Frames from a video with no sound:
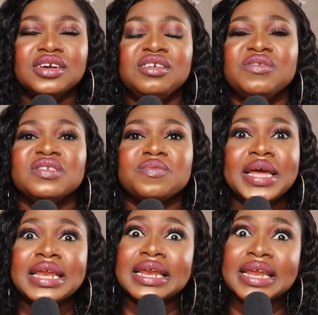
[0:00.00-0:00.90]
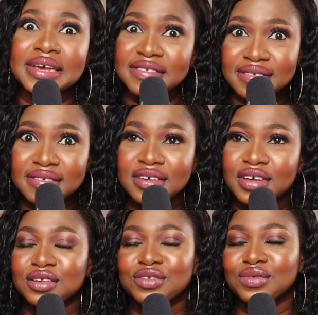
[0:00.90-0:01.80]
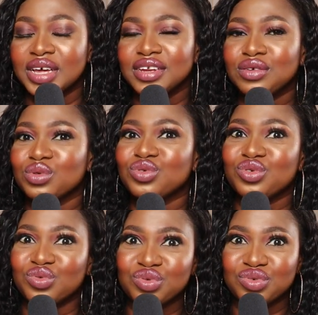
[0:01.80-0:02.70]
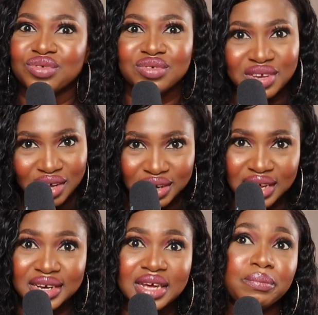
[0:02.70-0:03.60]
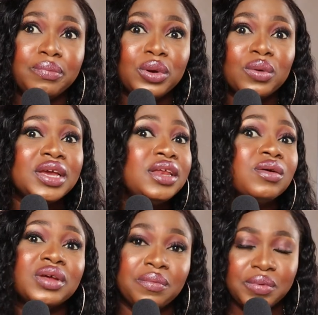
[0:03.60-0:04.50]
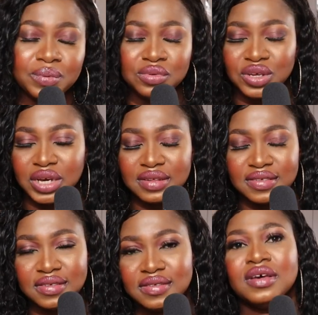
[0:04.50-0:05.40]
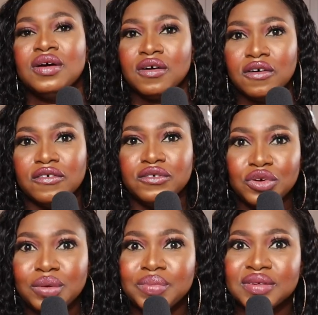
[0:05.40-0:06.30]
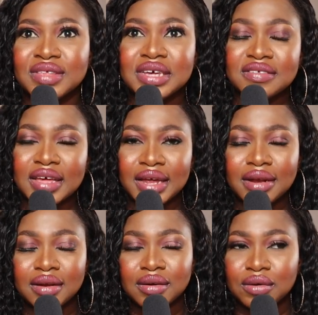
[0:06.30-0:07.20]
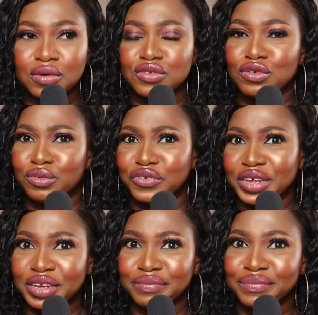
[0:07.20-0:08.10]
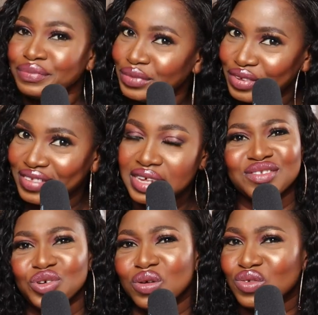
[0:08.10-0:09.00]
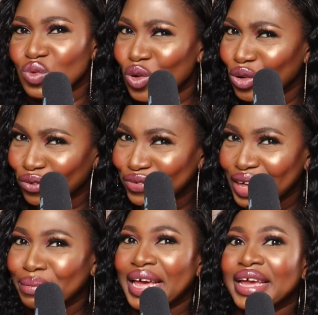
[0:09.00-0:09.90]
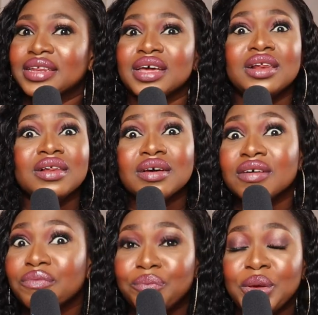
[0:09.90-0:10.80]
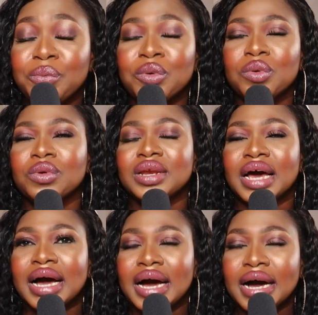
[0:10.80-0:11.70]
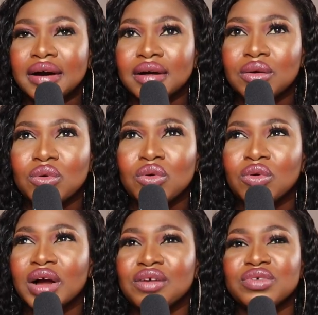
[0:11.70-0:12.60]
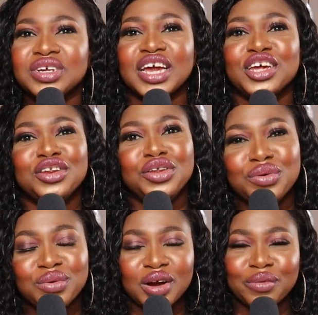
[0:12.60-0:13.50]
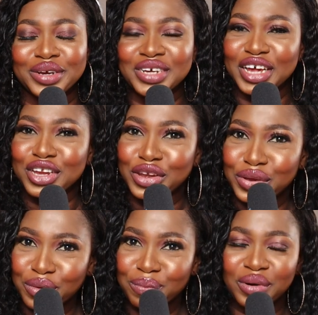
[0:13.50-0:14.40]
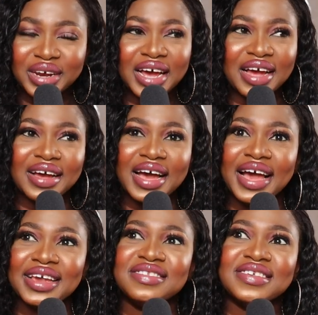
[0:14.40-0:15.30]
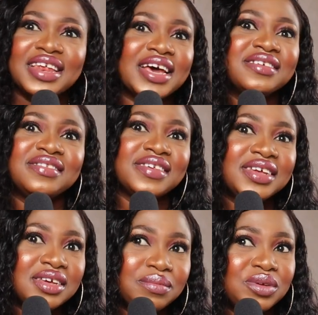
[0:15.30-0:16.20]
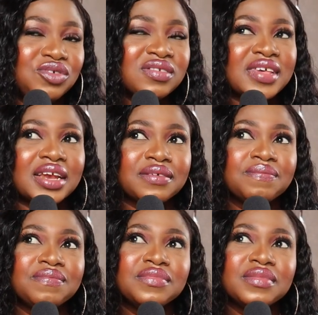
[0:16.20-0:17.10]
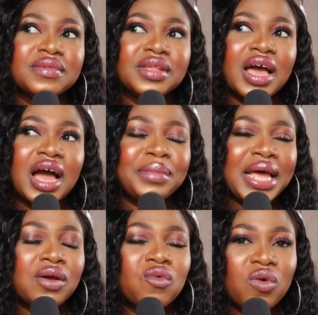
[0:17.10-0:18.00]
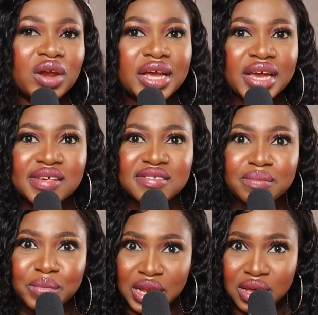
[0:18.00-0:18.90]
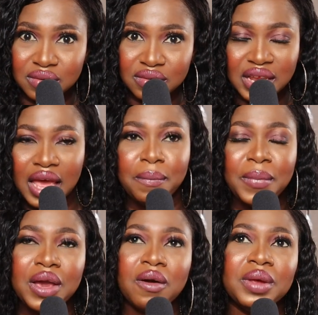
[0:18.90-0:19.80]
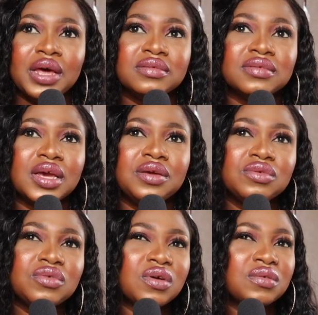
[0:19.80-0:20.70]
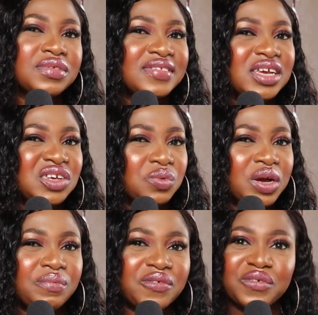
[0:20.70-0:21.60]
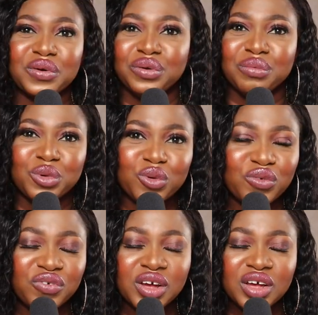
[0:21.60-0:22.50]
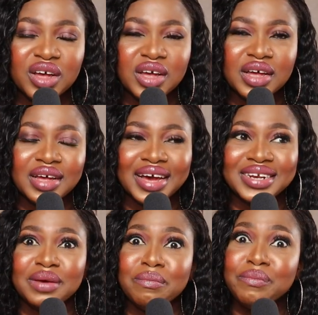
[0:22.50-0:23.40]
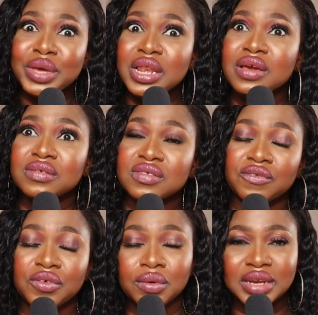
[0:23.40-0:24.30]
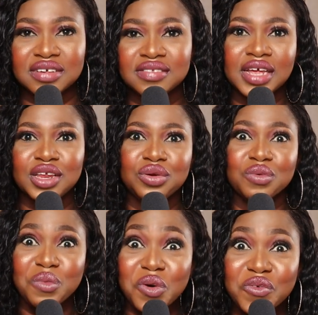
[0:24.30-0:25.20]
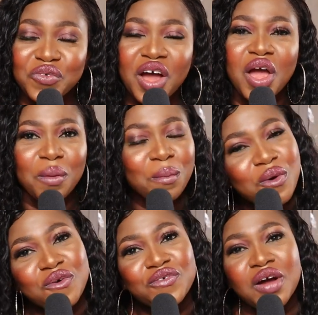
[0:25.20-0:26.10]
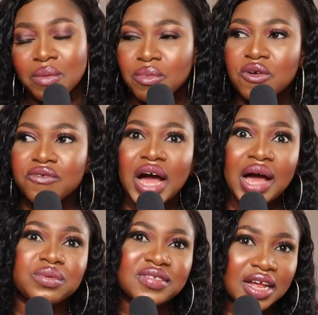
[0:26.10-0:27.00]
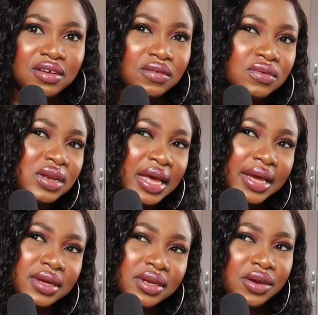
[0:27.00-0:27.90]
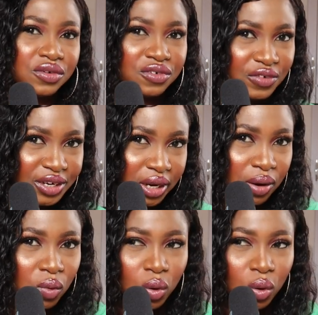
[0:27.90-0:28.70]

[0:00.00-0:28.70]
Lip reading: even spend less to get those goods. Now they are there blocking other people's chances of doing business and also moving. This is just one of them. Like, there are a lot of people that are, oh, I wish I knew. But I said it, just that I'm like one against millions. Like, me coming out to tell you, do your research well before you move. And then millions of others telling you, move, move, move. I will start to look like the controversial